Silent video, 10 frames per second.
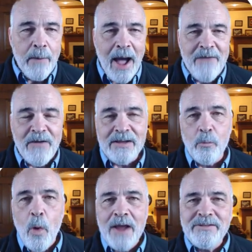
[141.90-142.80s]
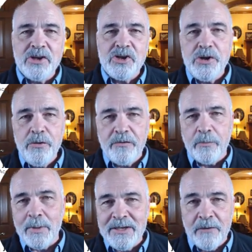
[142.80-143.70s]
if I want to choose
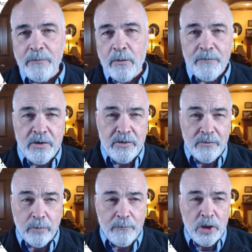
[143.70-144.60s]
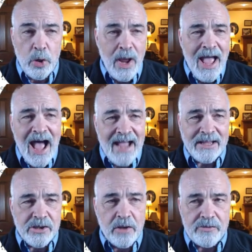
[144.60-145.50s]
from a different review, I
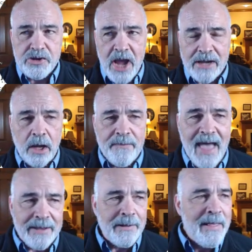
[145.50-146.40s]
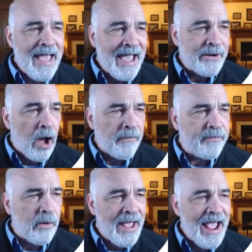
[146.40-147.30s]
can just check on that. And
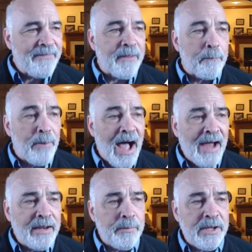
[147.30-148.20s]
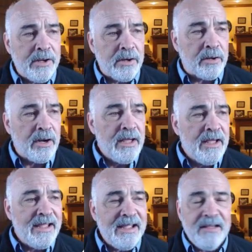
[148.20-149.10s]
also at the bottom here
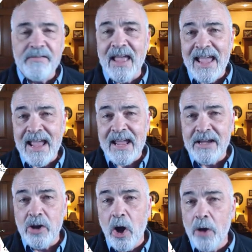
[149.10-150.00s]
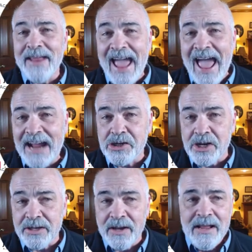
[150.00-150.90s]
is a call to
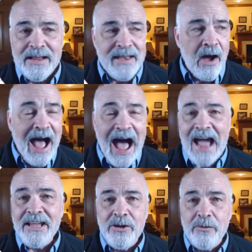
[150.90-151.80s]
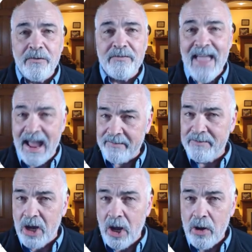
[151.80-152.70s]
action. Now, I use
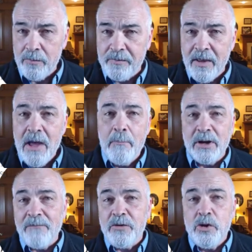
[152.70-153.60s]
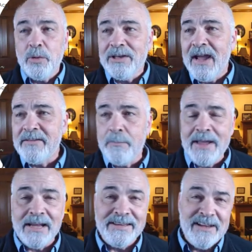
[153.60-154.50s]
text codes, but if you would like to
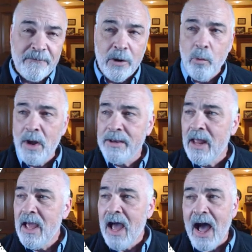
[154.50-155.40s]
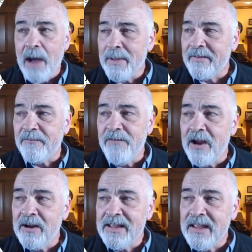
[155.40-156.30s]
make a different one, it's
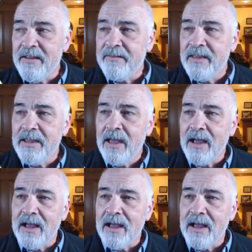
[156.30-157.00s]
very easy.